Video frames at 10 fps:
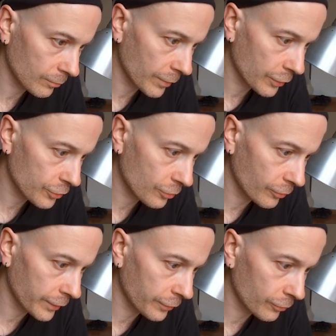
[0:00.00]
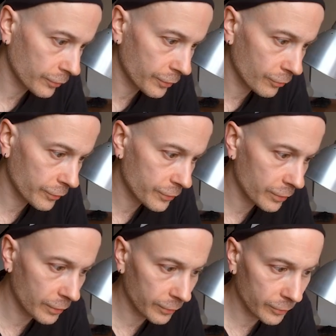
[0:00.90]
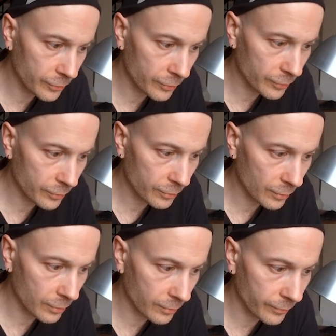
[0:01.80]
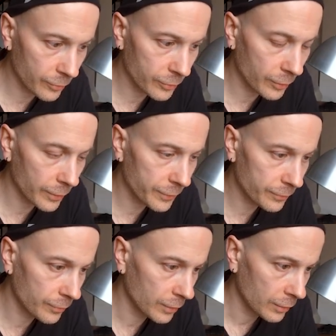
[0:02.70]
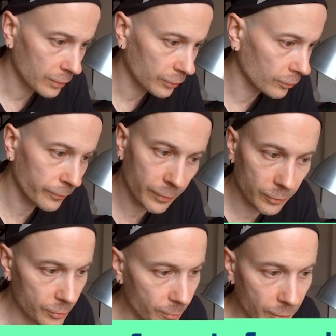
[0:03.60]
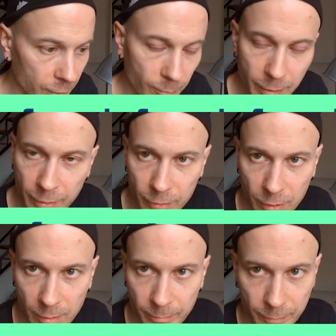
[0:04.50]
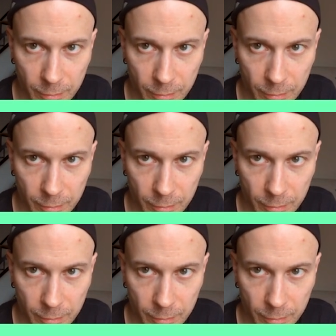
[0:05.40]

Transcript: make sure. And you can see that this is the first release. Don't feel intimidated by GitHub